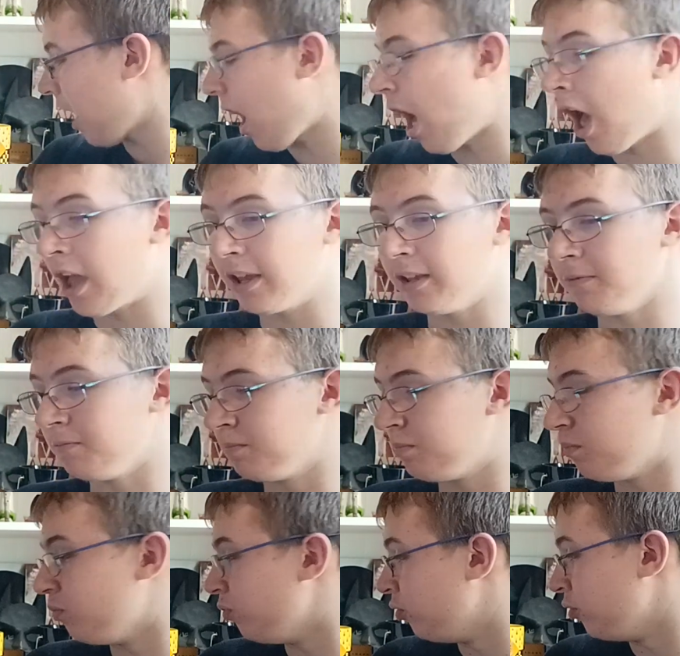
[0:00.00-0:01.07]
I
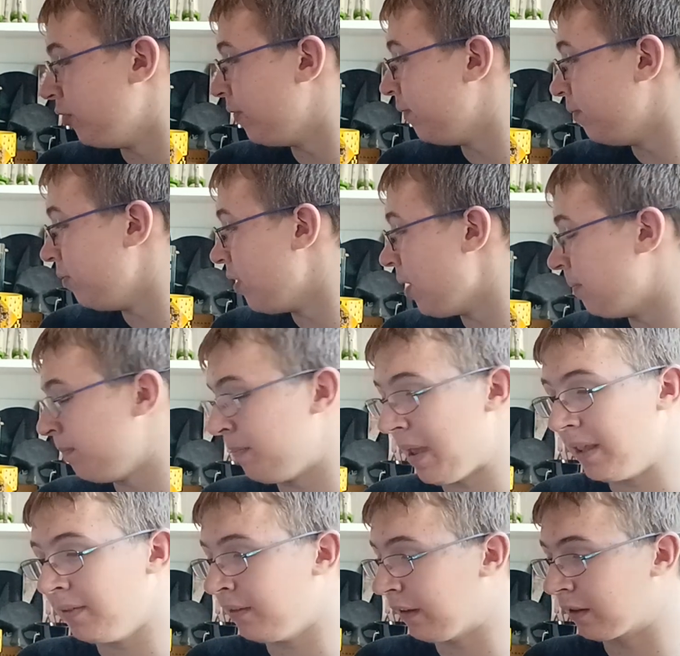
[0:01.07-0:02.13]

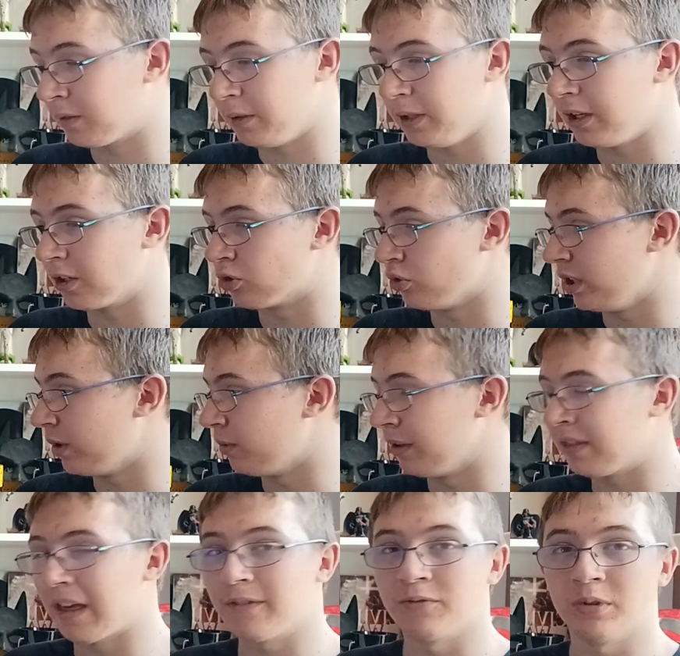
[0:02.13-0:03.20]
basically agree
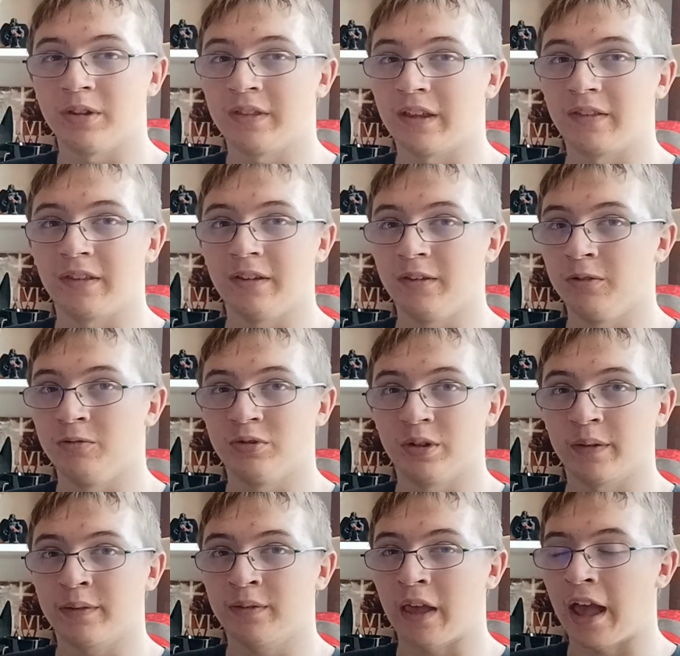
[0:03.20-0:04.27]
with everything that you
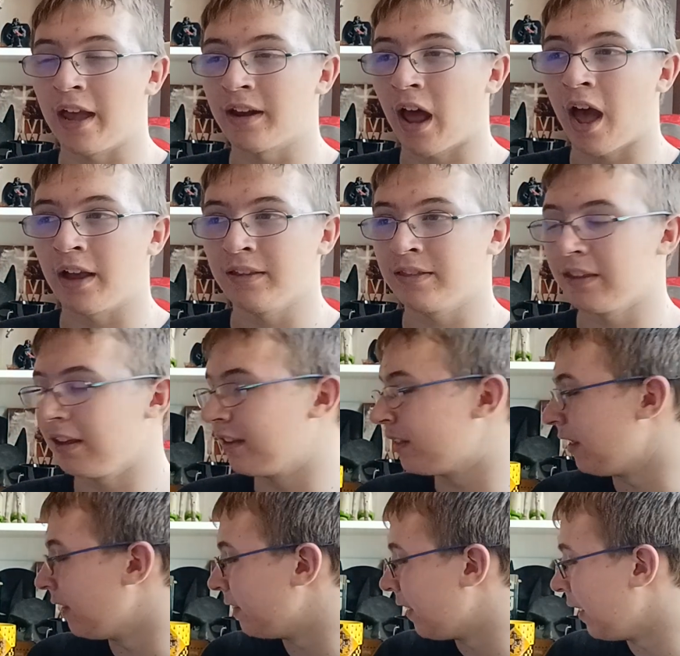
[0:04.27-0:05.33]
just said. I think
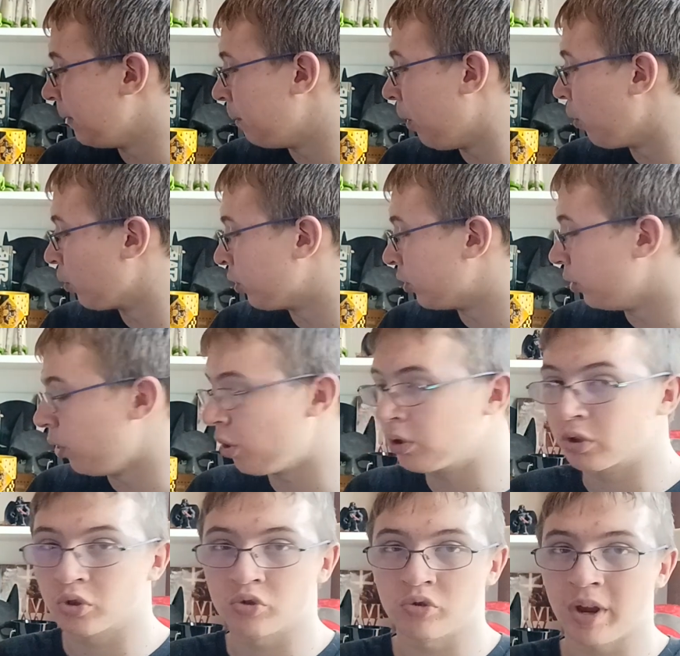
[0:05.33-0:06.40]
that they both look
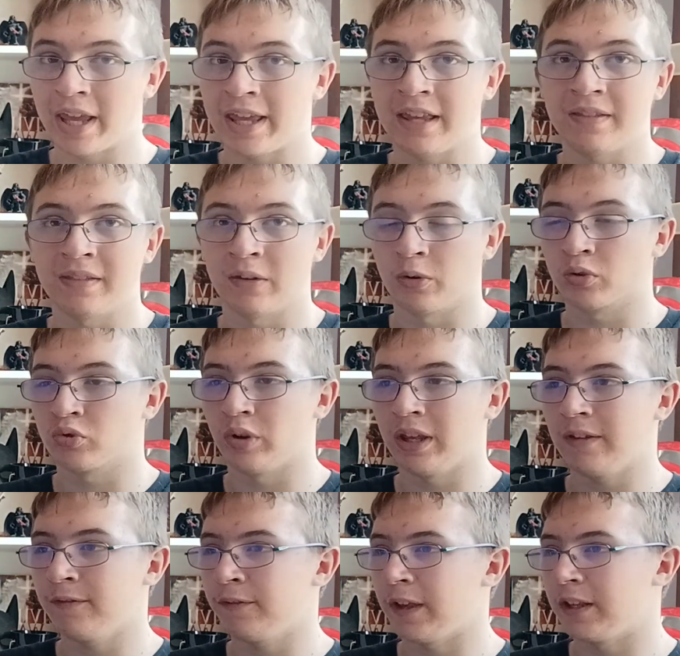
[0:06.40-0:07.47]
great. They're
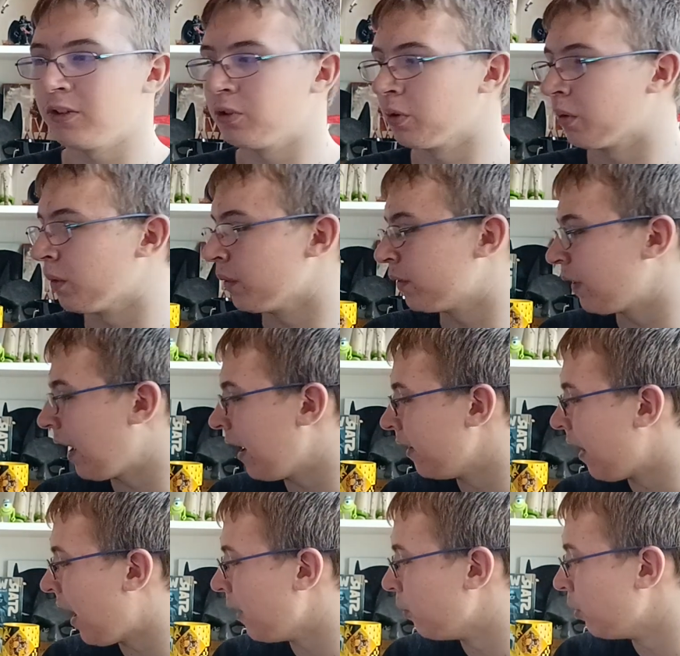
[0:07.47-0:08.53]
great figures, and
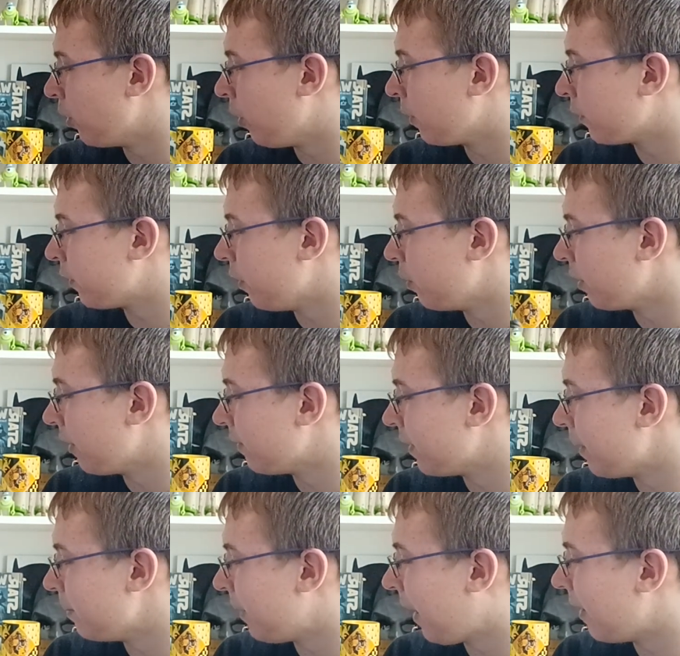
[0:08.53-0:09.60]
I would also give
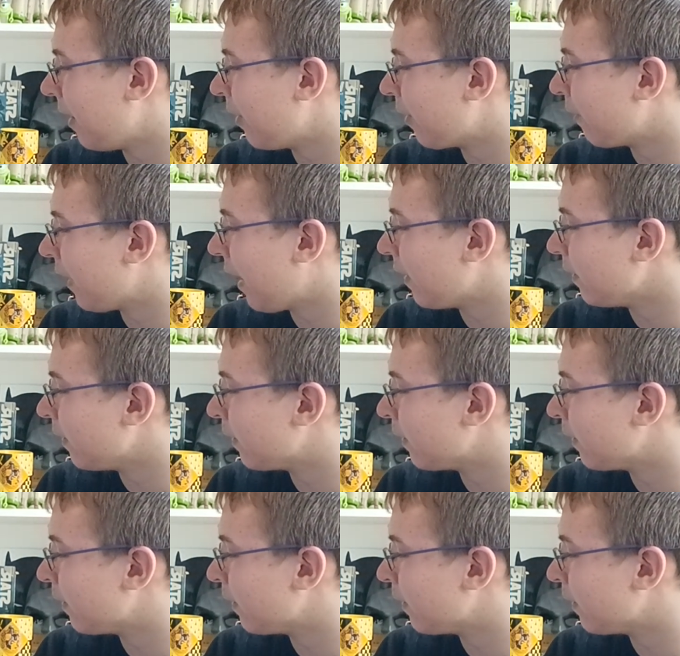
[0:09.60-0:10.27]
them 10 out of 10s.